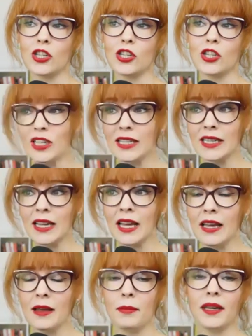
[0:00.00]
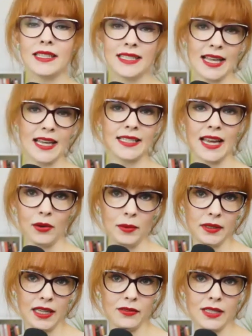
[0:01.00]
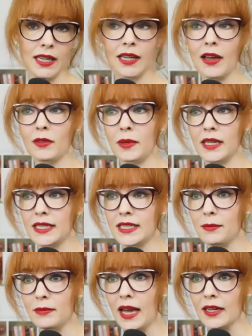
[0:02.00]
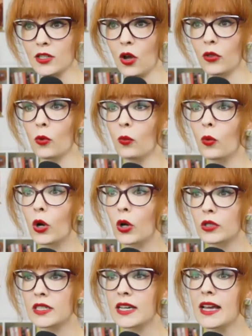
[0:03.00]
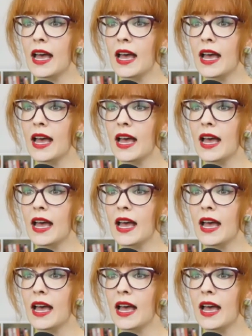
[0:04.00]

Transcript: mission because that's how he believes he can have the biggest impact on the world.